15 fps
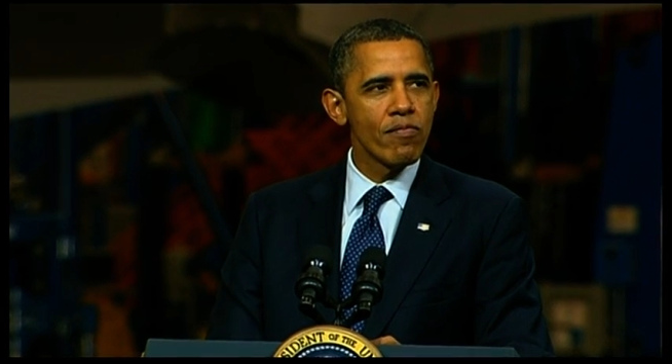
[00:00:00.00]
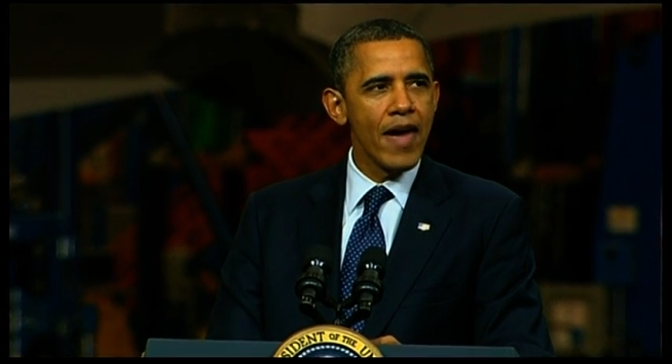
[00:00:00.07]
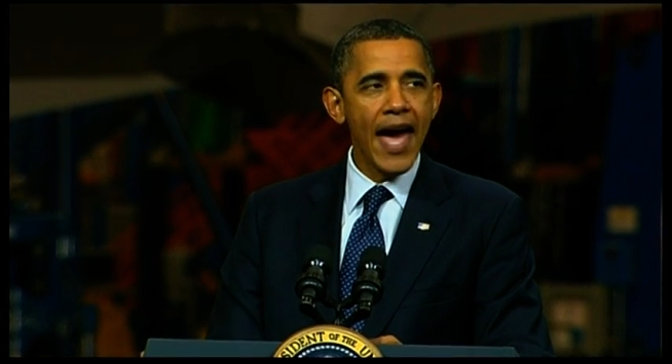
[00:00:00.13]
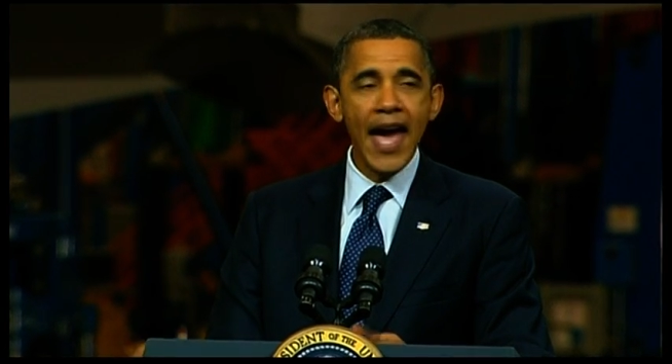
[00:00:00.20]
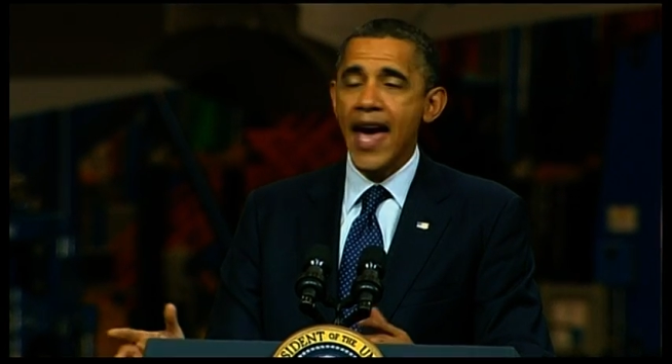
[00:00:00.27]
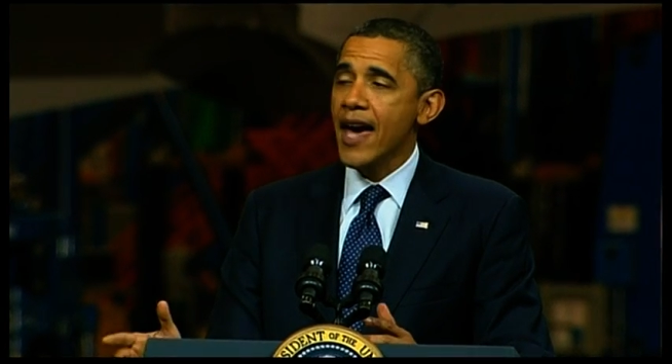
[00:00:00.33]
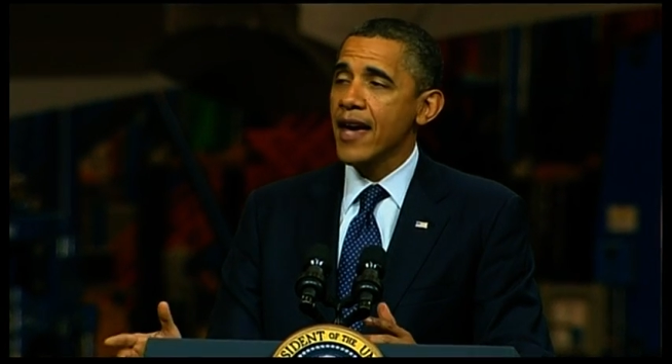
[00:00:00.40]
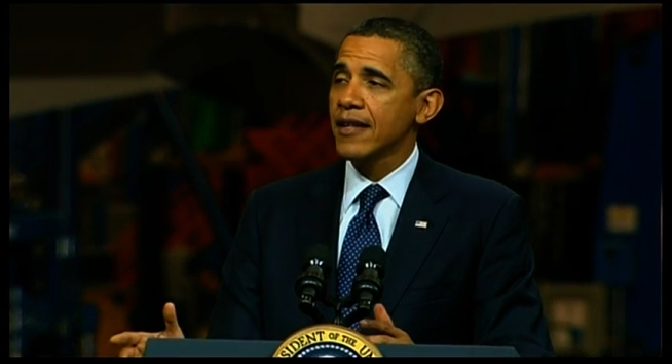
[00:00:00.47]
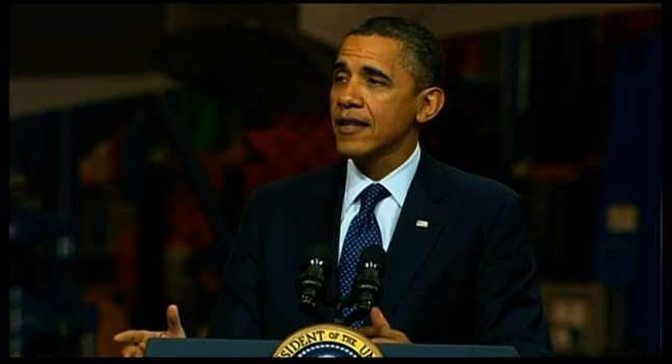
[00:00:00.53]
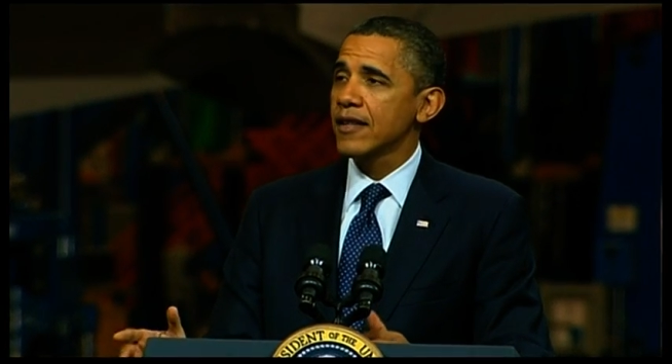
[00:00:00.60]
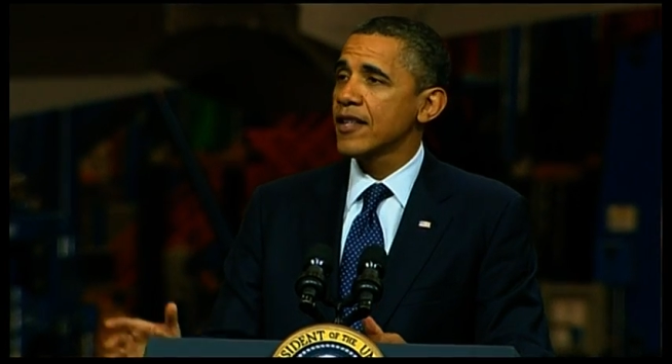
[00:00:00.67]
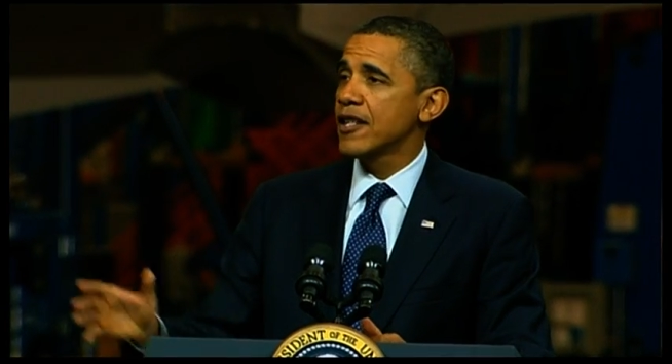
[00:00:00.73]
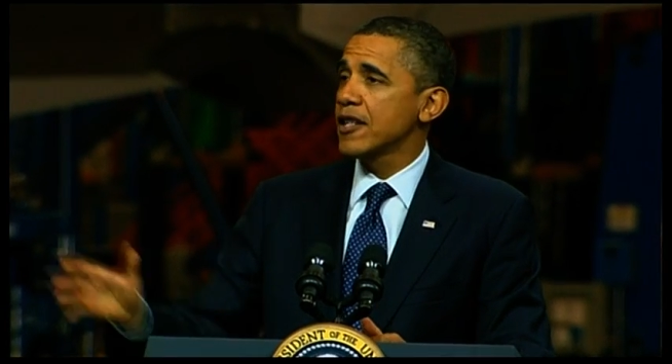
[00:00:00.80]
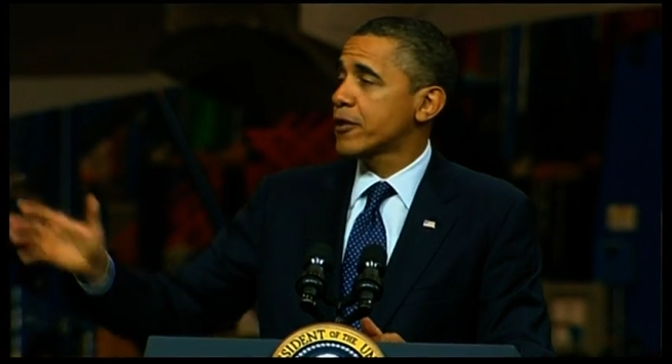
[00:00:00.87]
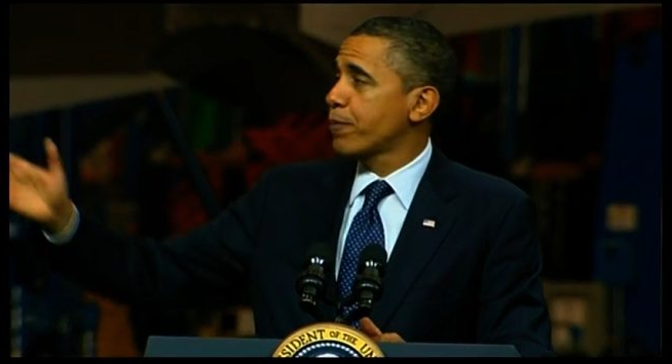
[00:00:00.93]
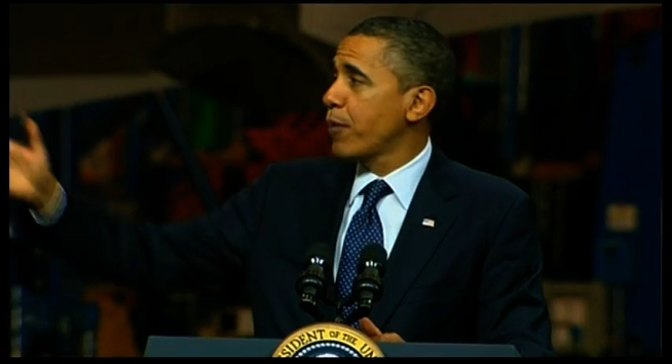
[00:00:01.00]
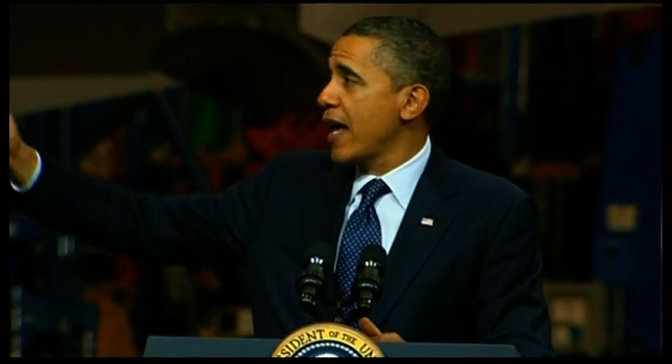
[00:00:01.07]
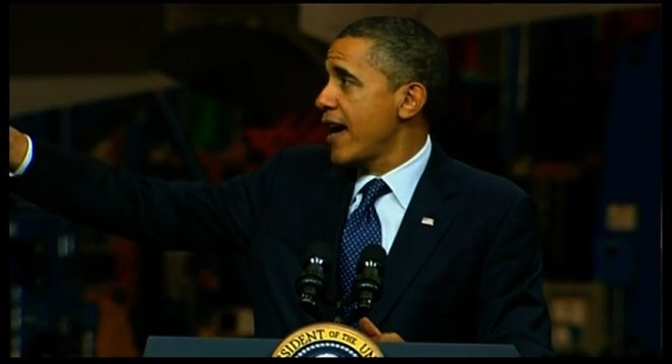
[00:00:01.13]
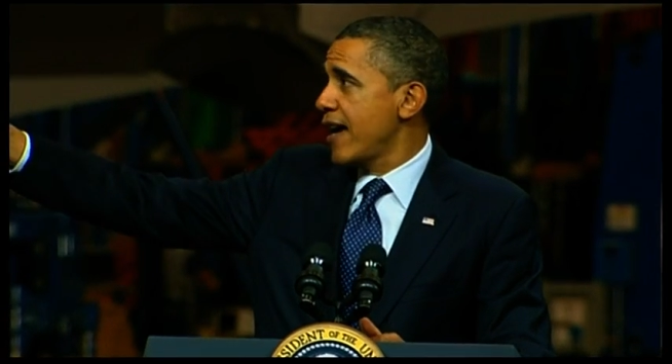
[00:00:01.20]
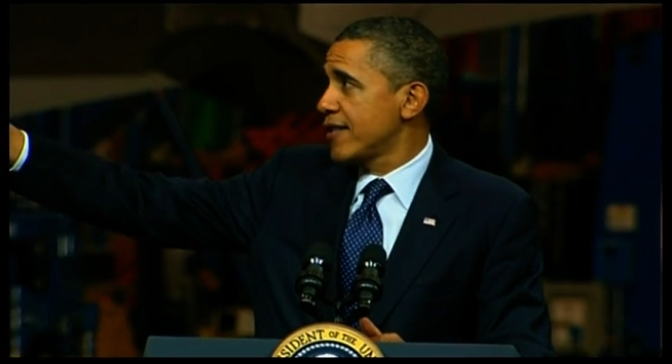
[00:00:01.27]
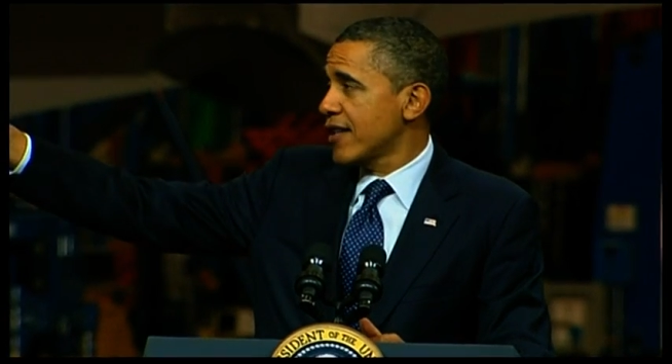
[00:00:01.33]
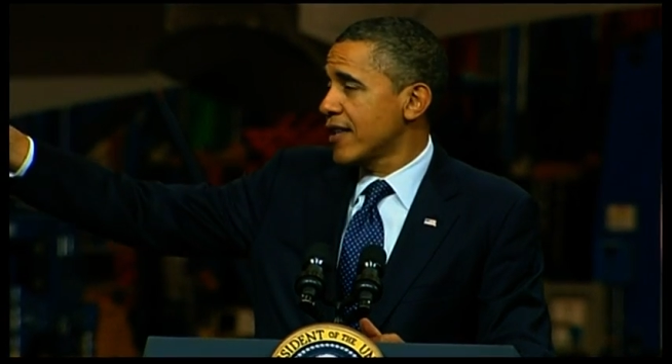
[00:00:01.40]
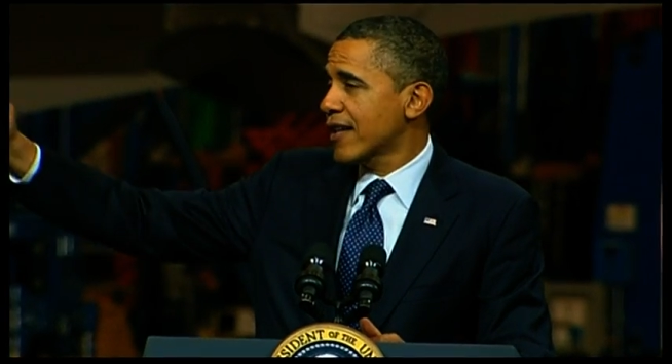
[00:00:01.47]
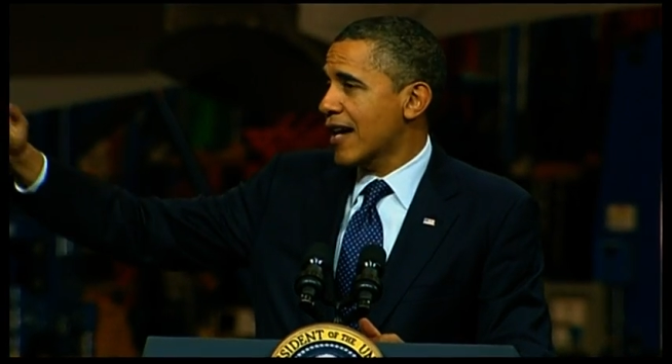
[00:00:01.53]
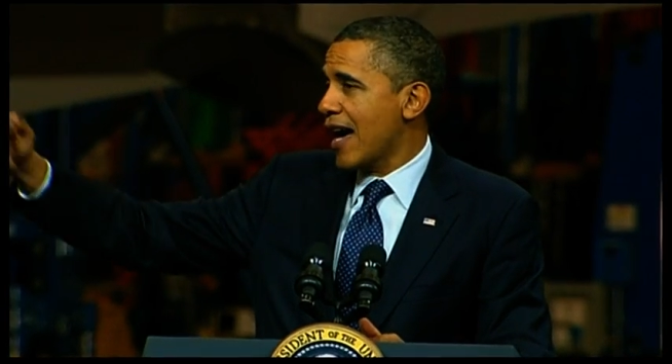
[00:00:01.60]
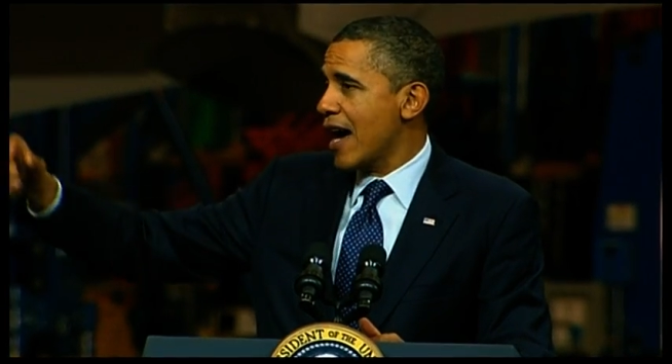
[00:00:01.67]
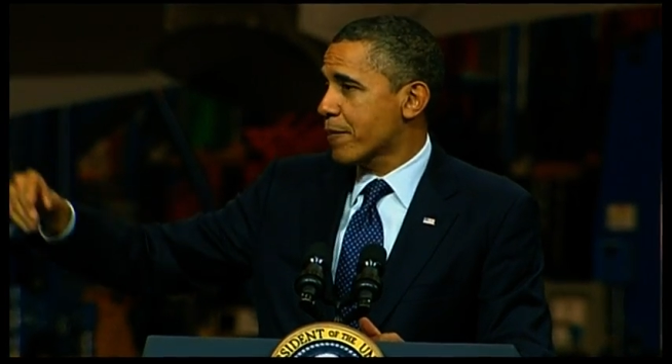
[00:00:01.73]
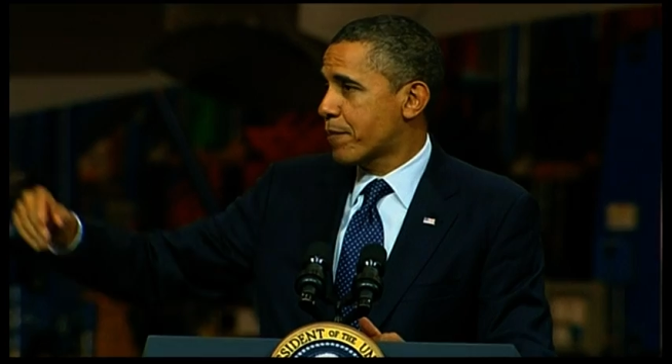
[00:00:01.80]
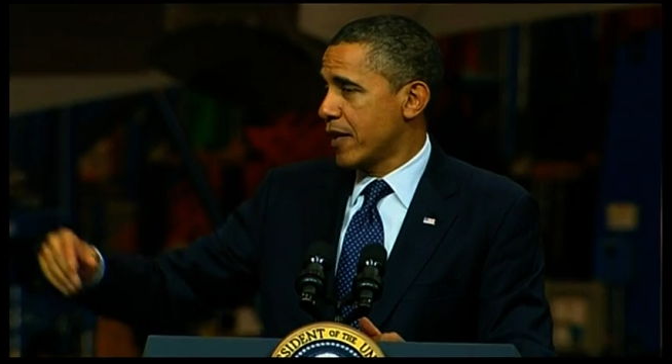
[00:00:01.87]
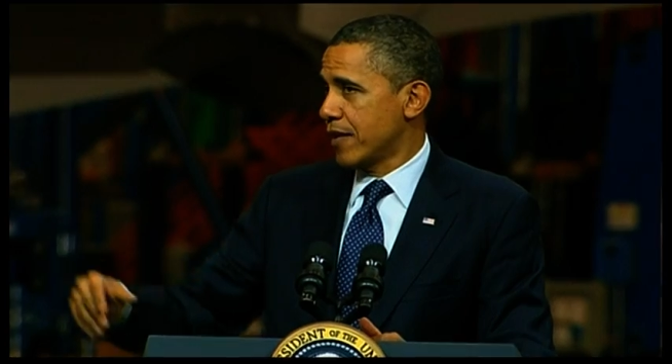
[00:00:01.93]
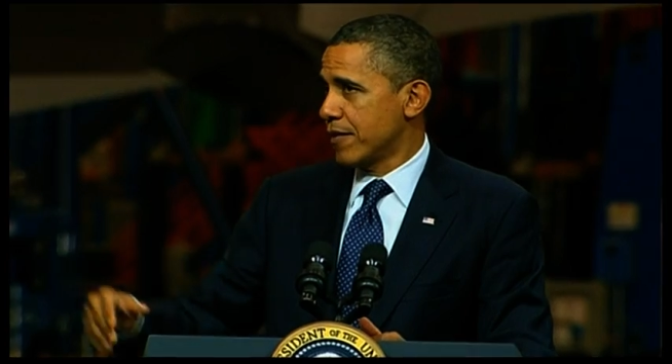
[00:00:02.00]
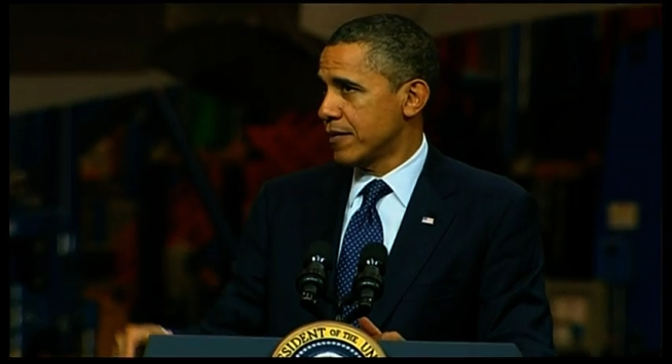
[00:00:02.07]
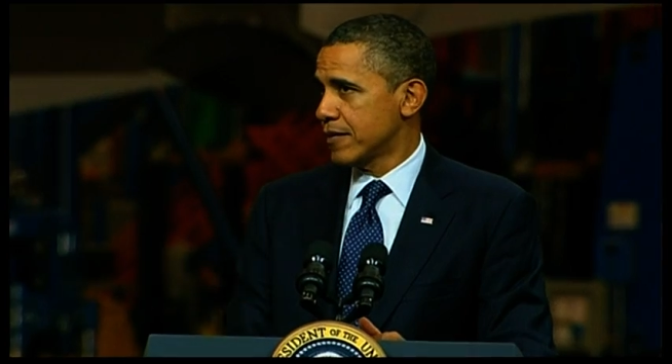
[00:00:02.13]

And the displays in the cockpit.